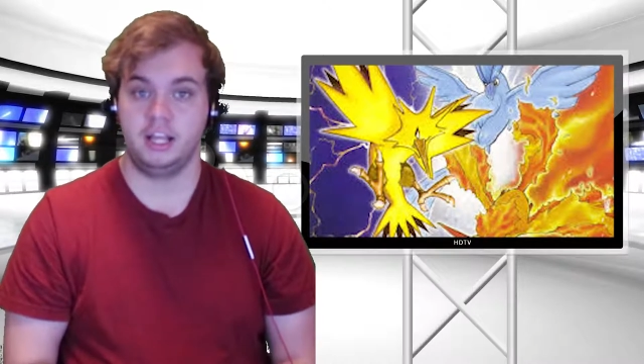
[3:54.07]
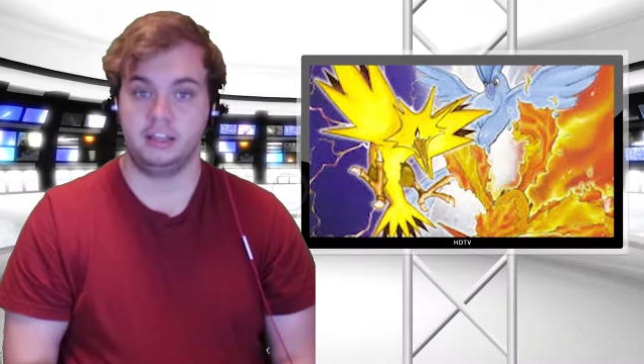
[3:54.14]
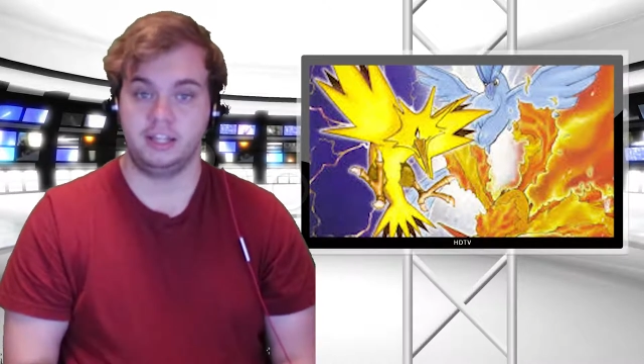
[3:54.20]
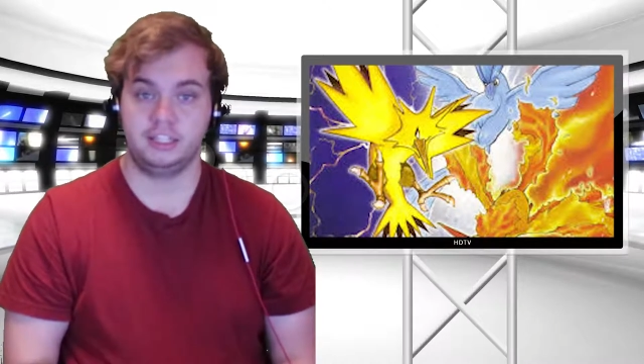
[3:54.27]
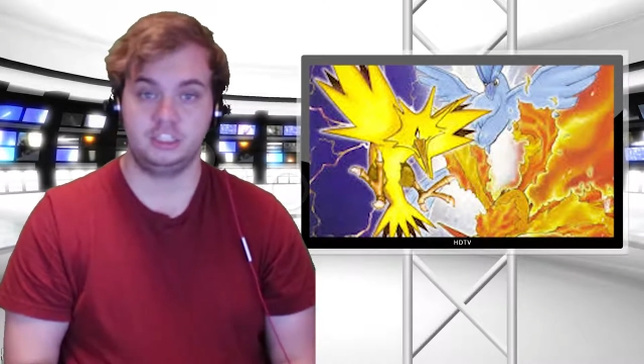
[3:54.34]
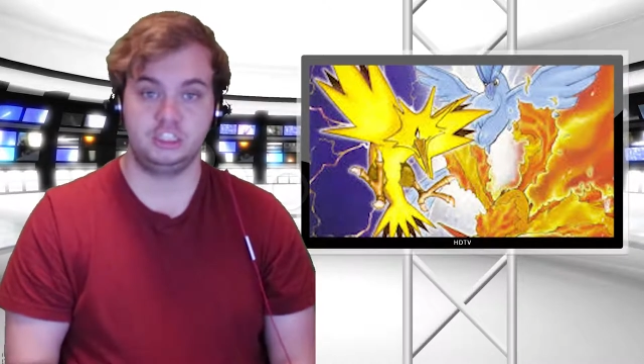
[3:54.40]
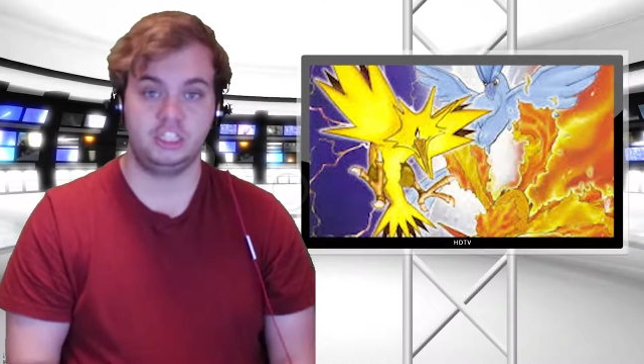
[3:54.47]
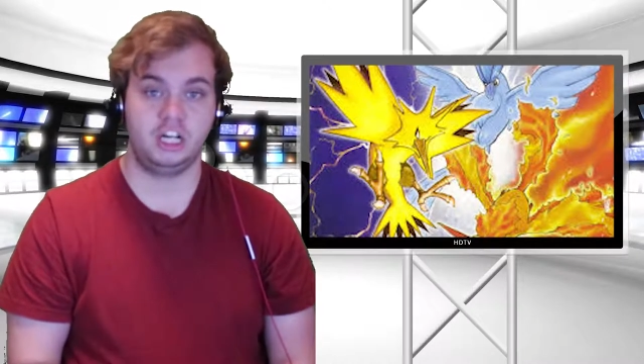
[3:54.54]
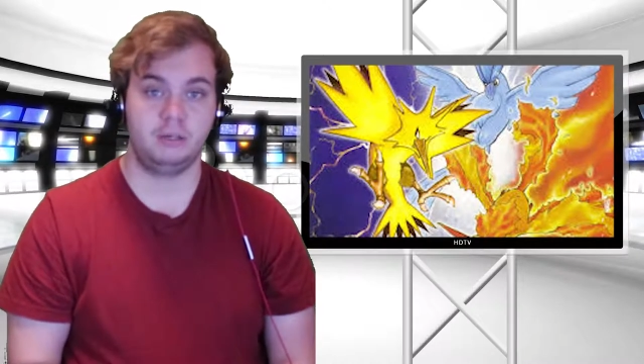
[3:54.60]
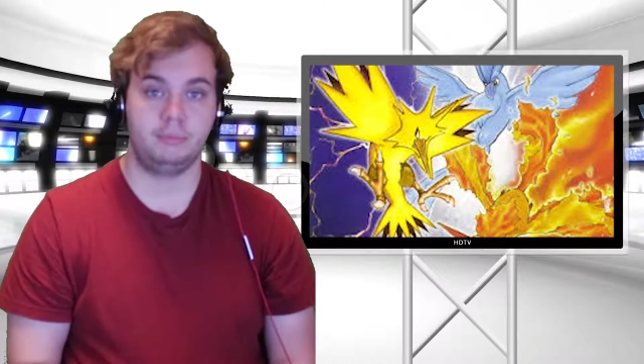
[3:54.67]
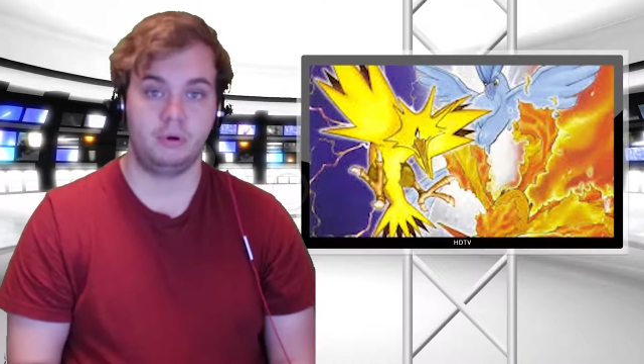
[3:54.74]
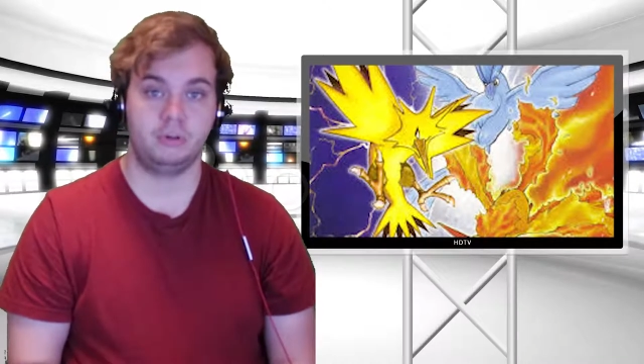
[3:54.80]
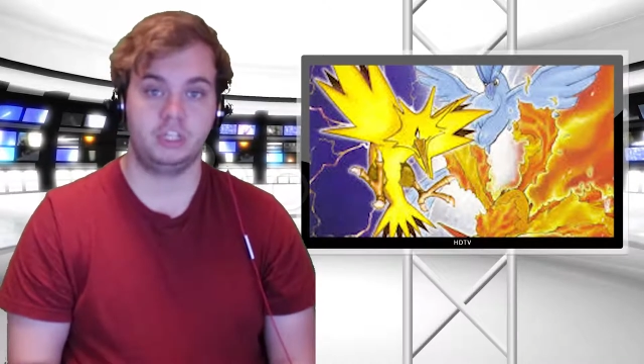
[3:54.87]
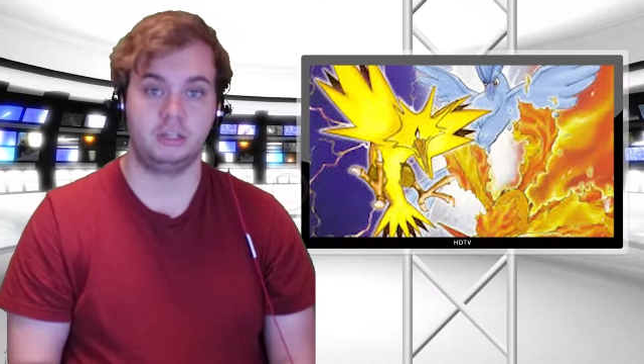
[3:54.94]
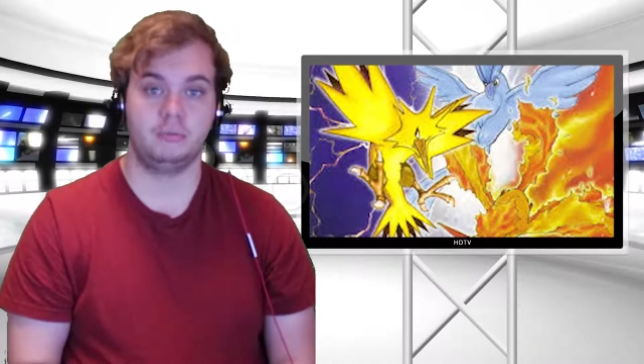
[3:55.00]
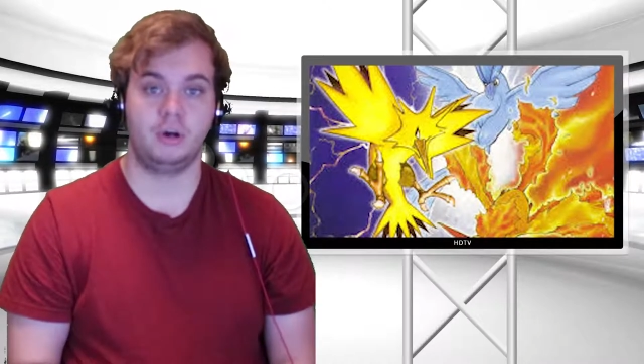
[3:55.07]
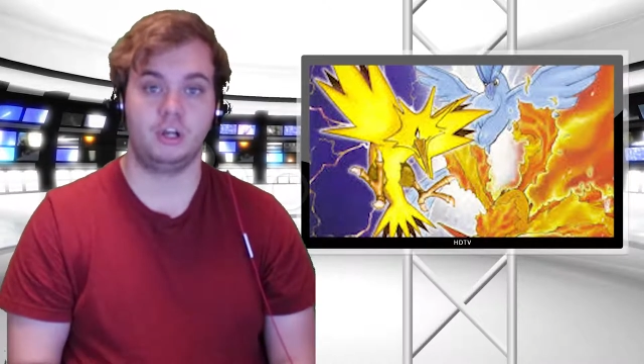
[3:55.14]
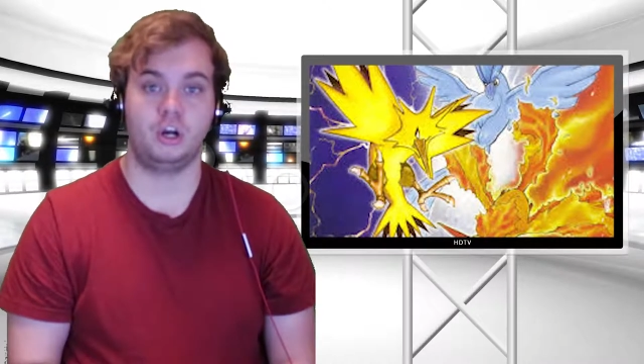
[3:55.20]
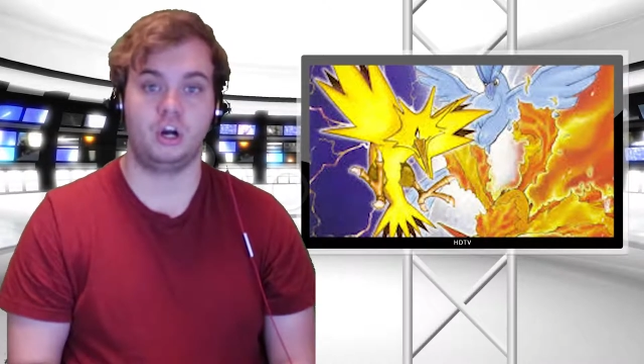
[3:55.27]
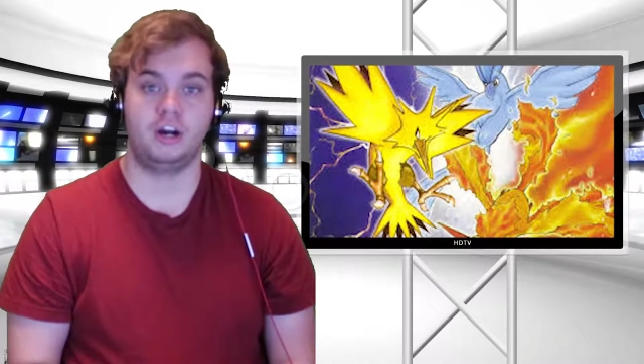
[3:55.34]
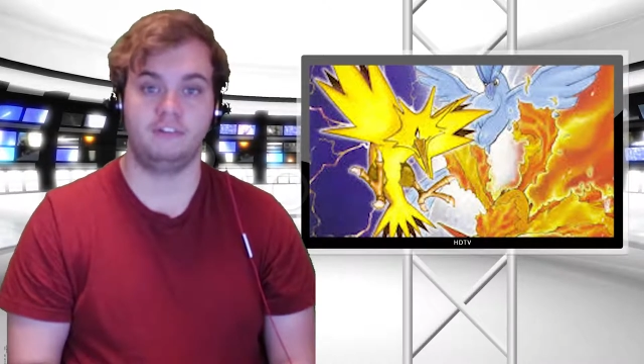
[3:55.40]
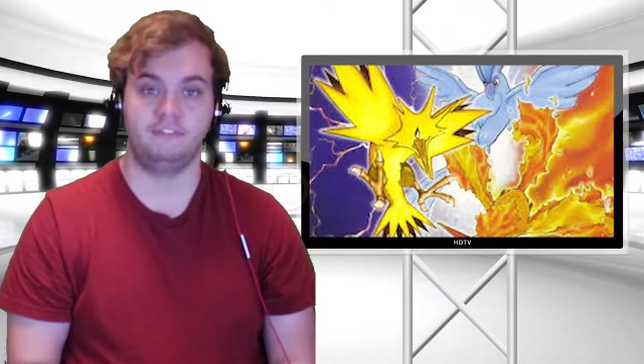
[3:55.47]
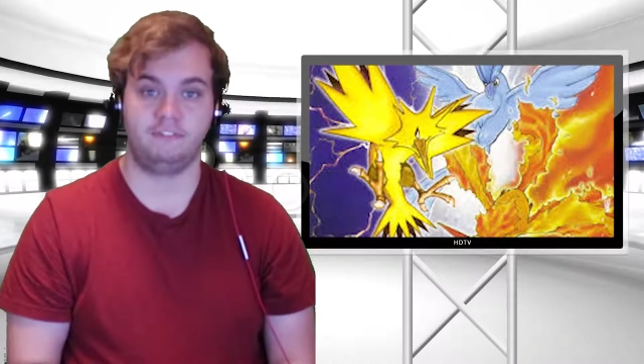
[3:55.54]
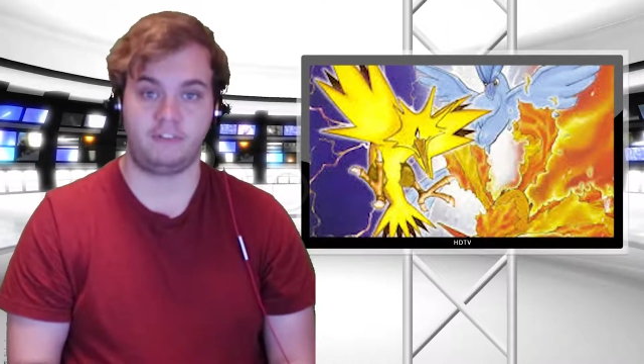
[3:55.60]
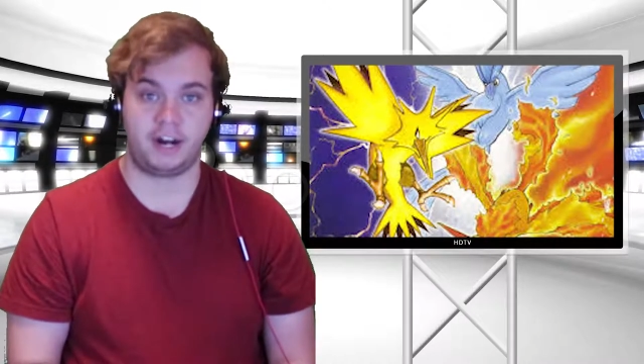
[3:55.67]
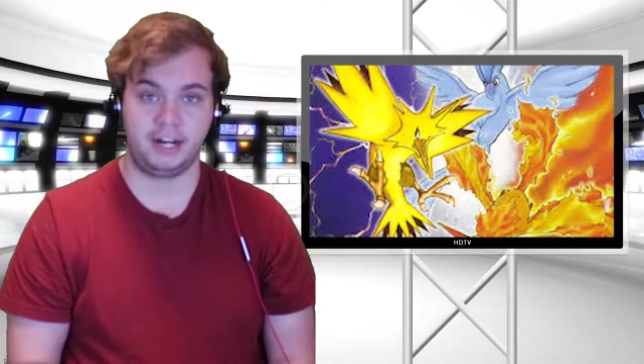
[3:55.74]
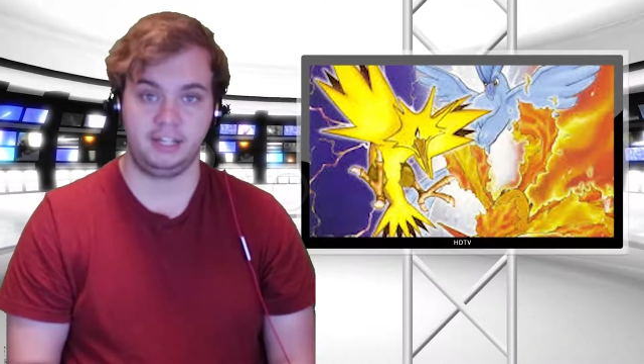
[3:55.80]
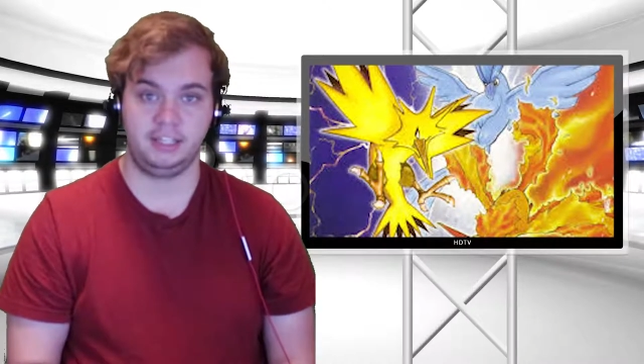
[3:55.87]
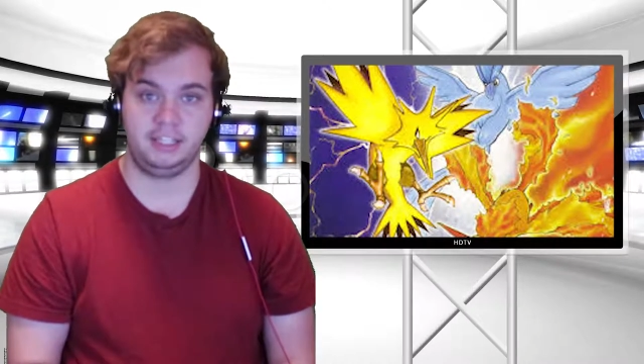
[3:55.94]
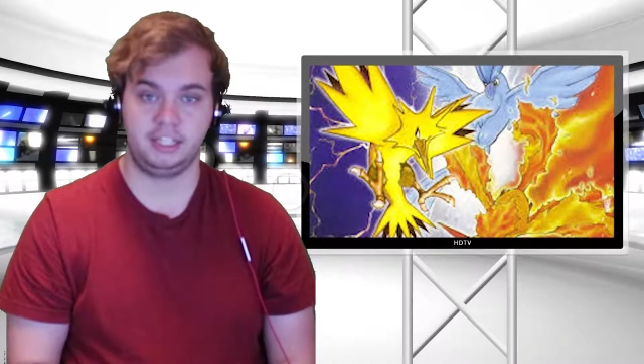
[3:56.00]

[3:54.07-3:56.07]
legendary Pokemon are finally